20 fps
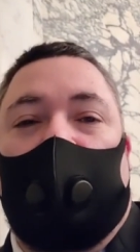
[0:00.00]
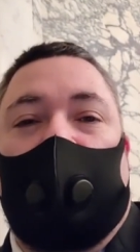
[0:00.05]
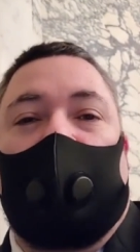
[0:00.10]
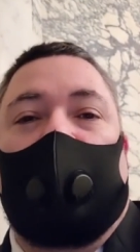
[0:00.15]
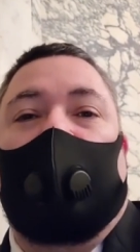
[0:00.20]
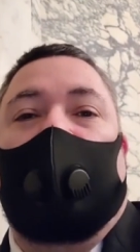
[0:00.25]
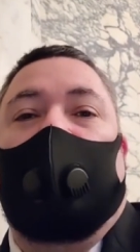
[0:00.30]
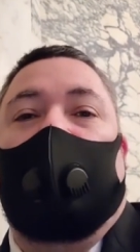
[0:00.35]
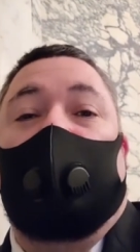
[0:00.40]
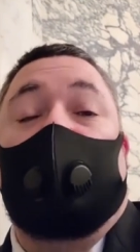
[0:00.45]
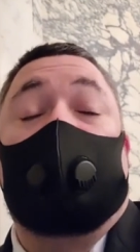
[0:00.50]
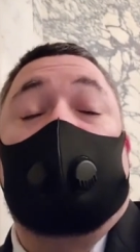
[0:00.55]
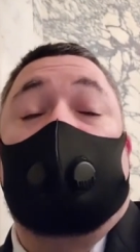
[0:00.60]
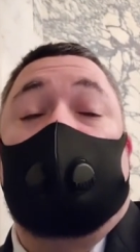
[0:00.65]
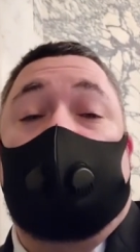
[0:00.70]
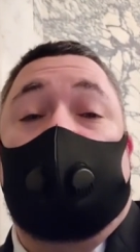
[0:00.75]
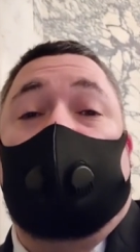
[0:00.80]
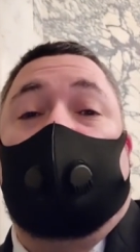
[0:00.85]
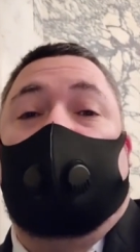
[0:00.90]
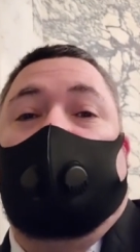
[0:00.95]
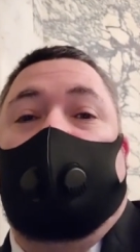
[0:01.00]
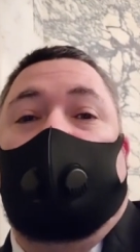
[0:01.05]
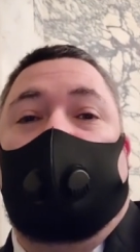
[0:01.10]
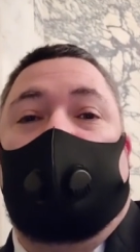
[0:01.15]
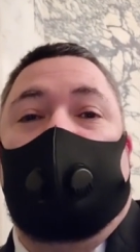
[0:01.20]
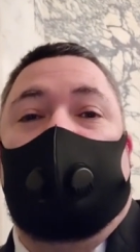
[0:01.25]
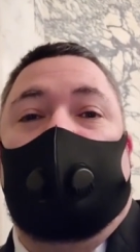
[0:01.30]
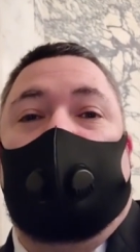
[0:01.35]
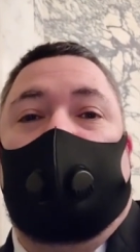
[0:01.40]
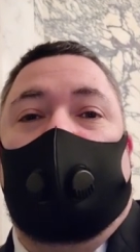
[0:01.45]
At least enjoy
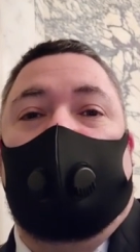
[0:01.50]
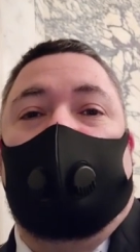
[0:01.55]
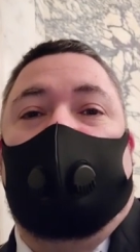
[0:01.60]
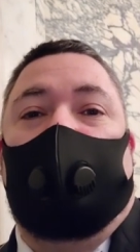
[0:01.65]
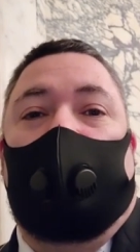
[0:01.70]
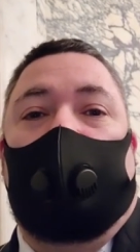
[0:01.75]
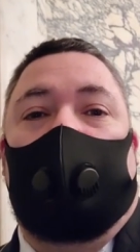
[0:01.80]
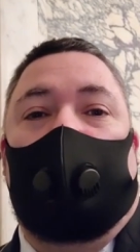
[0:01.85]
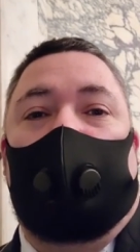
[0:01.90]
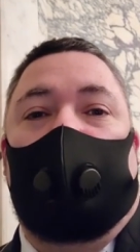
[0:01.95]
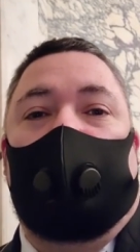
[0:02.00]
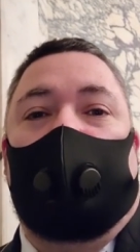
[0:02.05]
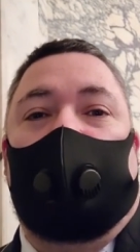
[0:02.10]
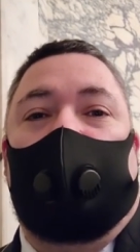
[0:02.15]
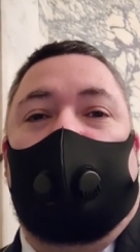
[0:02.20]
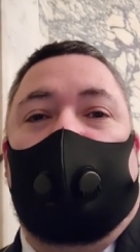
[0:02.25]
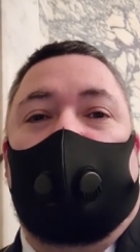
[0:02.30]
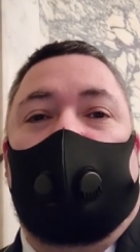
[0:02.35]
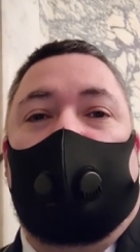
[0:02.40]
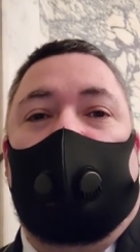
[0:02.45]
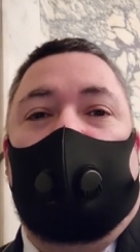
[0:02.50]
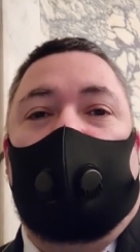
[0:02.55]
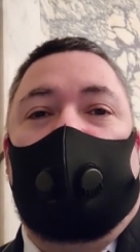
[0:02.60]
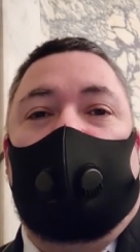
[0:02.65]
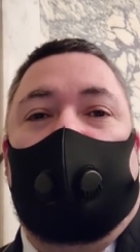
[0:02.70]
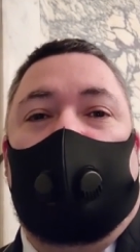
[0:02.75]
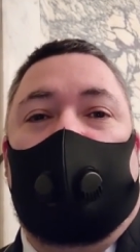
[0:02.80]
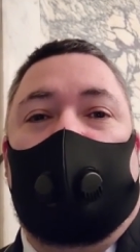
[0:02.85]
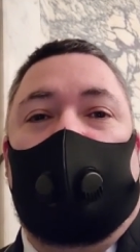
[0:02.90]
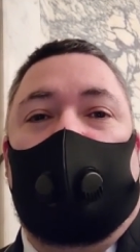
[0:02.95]
your family, okay?
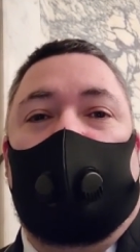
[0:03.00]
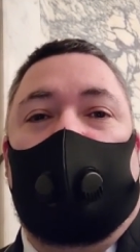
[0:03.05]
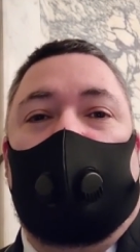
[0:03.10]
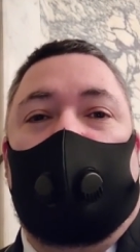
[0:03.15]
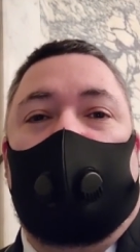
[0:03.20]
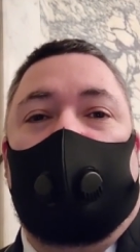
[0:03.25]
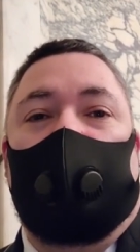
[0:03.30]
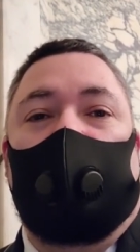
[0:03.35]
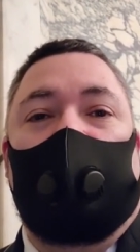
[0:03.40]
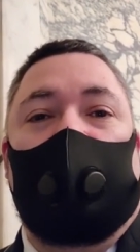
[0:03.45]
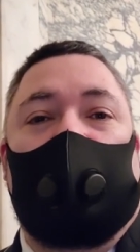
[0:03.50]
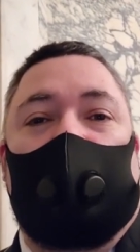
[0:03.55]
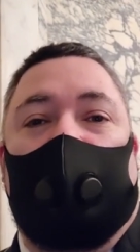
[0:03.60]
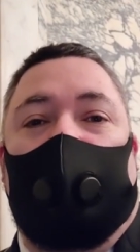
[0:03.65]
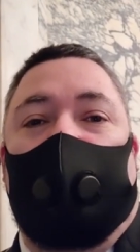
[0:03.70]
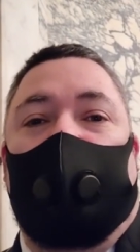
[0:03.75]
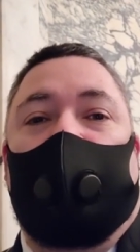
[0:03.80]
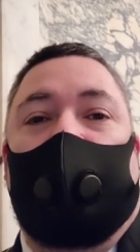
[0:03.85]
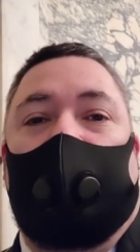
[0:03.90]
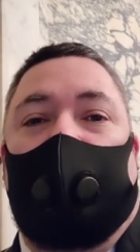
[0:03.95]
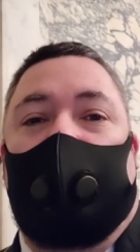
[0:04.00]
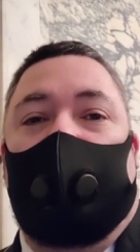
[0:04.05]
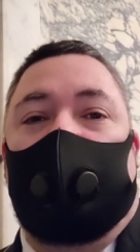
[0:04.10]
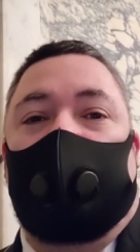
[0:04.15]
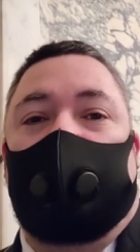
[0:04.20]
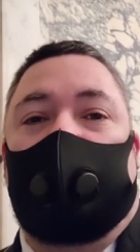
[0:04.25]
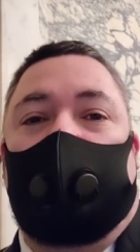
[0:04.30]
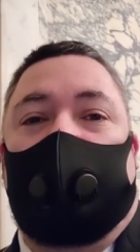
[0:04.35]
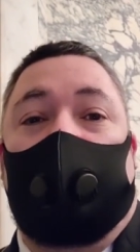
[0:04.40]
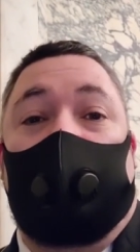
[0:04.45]
Love you
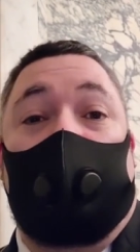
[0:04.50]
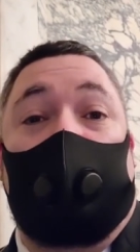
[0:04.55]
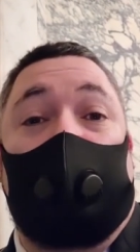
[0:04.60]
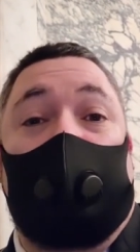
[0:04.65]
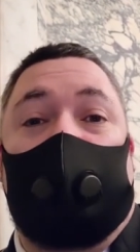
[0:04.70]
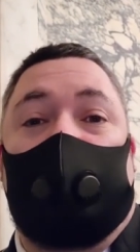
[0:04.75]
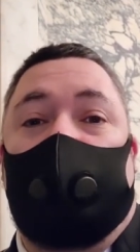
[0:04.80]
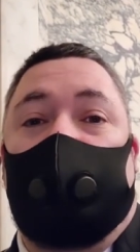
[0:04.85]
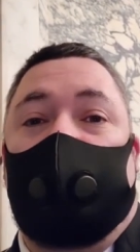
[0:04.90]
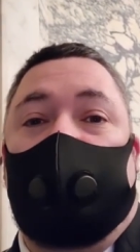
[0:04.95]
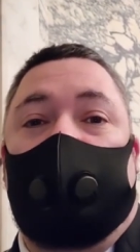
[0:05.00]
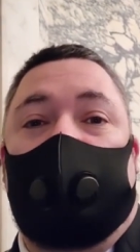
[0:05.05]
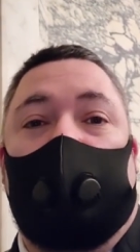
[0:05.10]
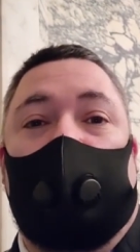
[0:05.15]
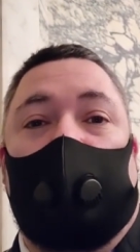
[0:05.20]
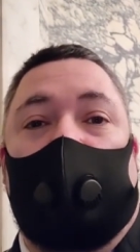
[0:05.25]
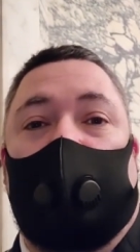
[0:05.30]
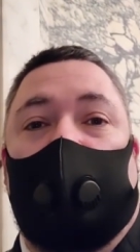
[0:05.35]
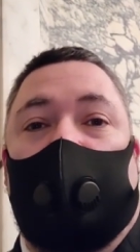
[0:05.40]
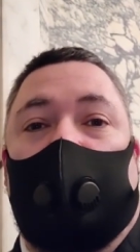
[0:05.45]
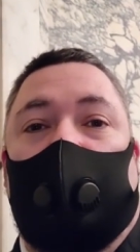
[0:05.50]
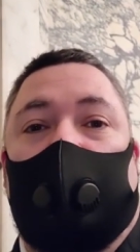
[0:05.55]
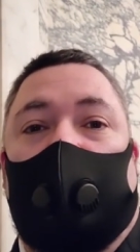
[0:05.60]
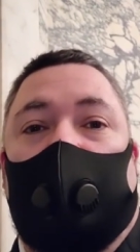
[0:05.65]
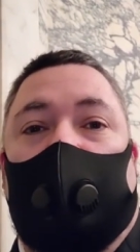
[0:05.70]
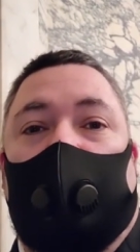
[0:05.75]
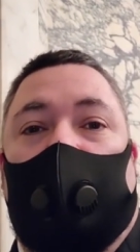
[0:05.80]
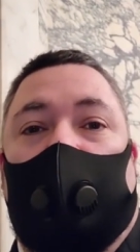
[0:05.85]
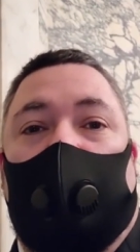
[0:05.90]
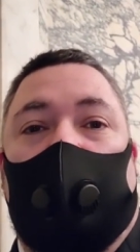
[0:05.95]
guys, miss you.
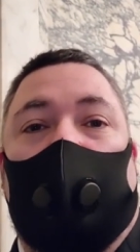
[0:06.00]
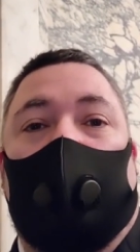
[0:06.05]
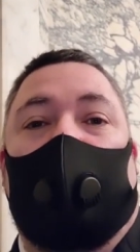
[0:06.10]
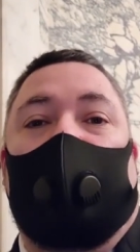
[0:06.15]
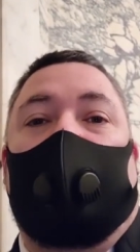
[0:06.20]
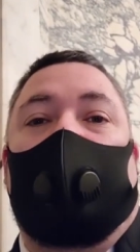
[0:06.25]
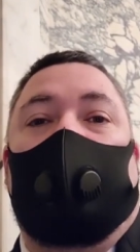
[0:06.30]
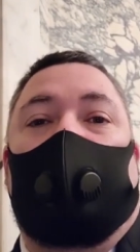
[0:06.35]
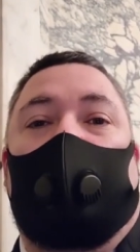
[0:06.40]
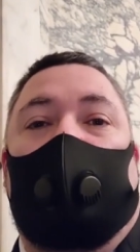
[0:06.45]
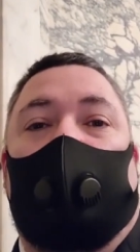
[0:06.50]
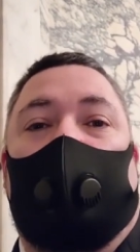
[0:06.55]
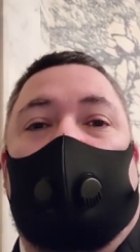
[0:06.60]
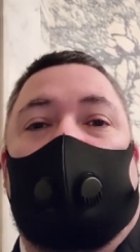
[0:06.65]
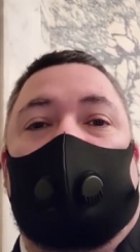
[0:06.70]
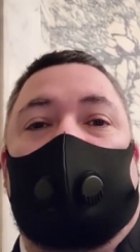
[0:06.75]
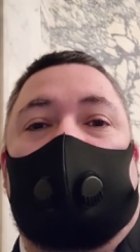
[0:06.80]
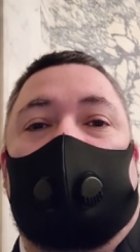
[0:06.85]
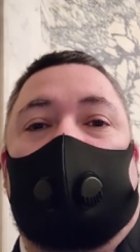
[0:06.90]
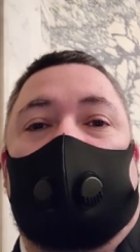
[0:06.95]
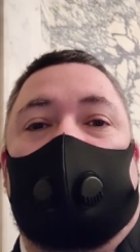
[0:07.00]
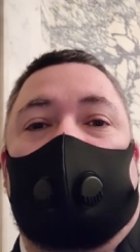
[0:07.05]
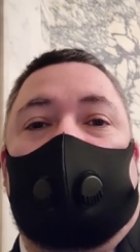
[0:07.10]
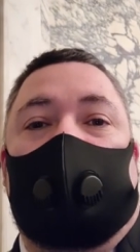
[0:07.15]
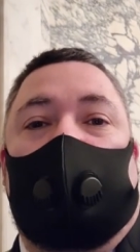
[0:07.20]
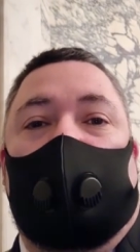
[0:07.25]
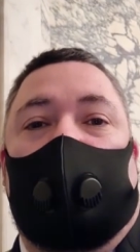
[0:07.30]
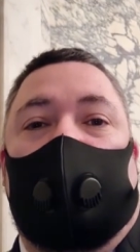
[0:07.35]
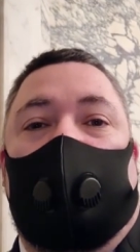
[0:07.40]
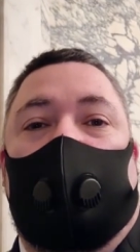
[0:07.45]
I hope I can be there soon so
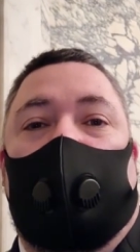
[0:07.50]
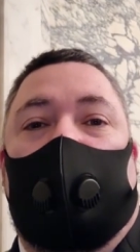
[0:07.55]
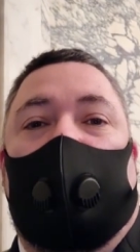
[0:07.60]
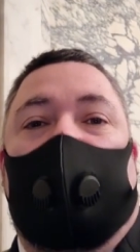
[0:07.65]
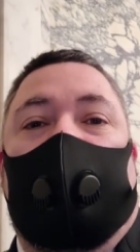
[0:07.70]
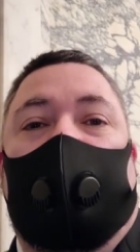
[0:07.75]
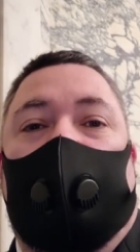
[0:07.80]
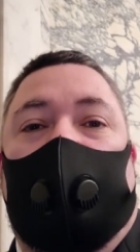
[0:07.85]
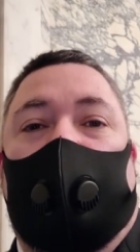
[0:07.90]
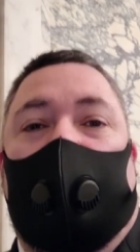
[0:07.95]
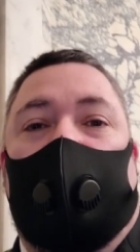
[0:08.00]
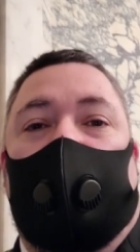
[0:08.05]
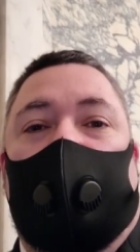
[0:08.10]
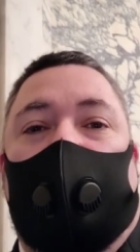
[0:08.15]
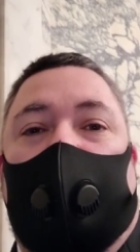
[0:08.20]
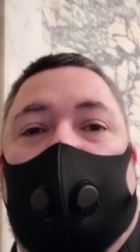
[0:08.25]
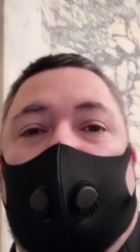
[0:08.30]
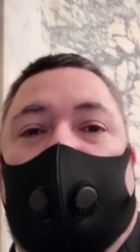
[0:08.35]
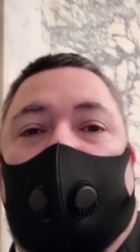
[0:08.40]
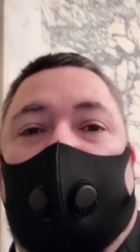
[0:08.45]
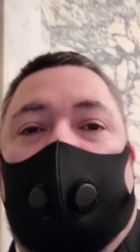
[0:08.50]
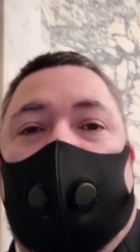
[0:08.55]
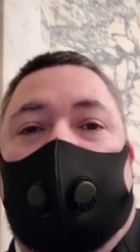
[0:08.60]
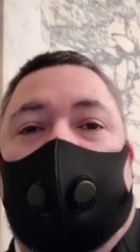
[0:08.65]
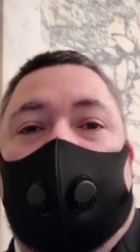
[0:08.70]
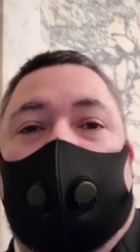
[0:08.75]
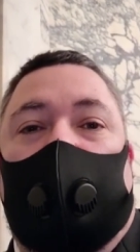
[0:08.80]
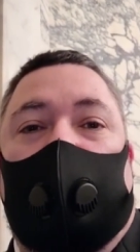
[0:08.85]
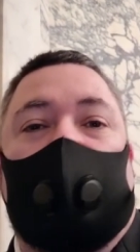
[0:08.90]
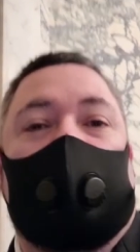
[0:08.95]
I can meet everybody and
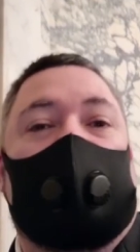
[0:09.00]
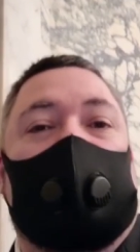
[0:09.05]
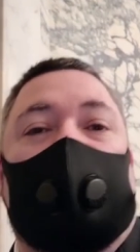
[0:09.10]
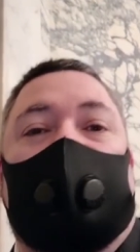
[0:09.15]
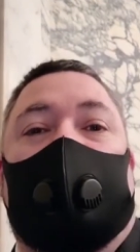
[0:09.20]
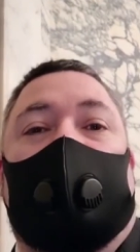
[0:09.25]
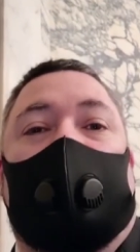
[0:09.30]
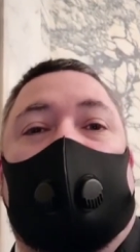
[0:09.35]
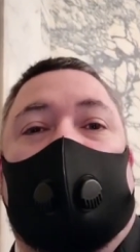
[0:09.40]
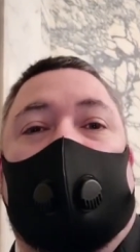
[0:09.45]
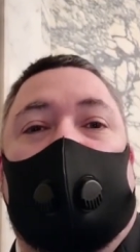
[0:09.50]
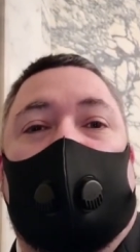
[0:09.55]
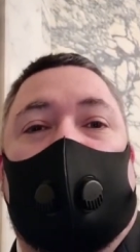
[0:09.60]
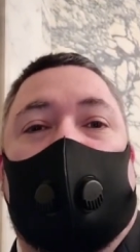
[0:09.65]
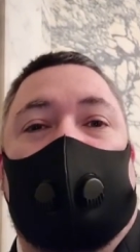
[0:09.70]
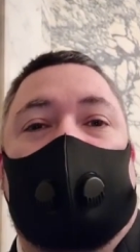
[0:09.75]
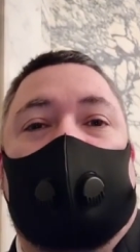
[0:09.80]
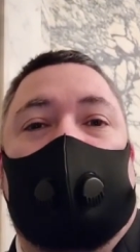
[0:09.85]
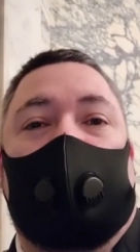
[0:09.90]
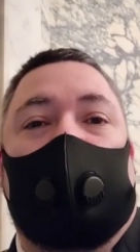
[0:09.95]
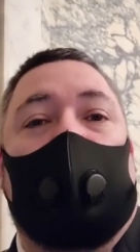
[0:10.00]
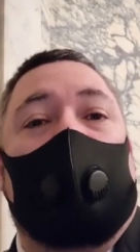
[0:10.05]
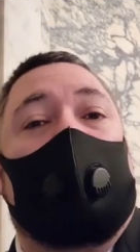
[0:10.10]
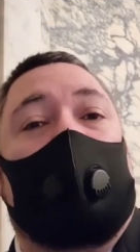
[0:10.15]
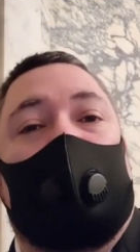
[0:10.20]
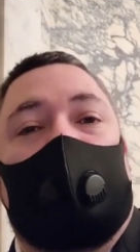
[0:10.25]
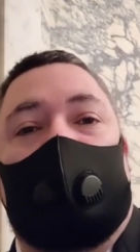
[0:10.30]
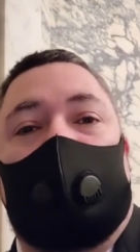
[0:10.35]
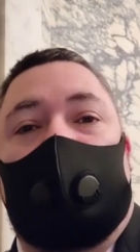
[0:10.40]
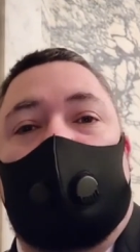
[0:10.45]
have some fun, okay? God
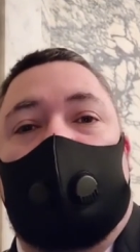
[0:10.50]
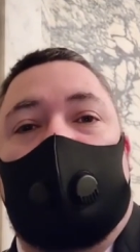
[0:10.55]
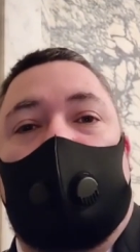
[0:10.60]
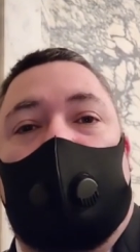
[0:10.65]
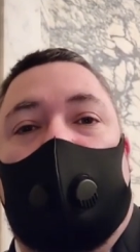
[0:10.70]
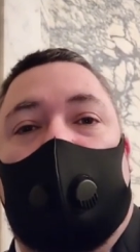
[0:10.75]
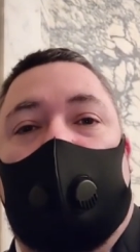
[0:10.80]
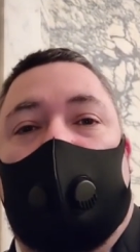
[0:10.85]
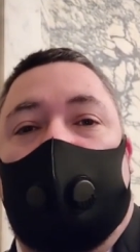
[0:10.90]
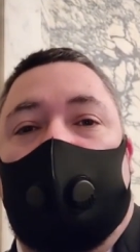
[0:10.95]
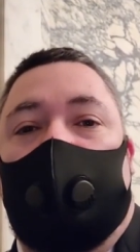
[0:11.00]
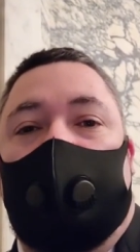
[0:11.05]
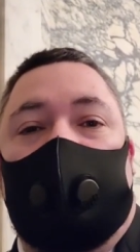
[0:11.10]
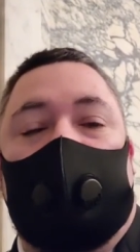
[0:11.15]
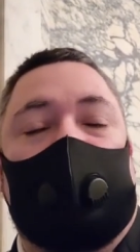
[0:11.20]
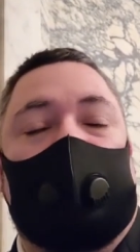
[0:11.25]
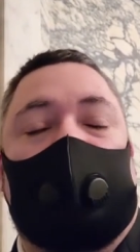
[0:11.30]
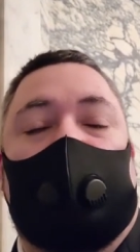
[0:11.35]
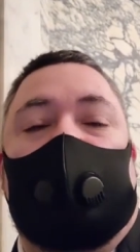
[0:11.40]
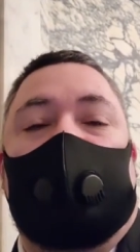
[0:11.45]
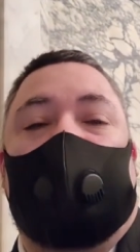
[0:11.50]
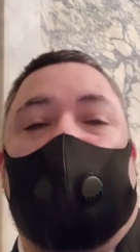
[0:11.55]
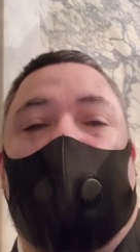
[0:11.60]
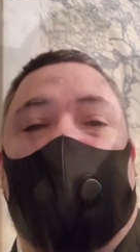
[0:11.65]
bless you and stay safe.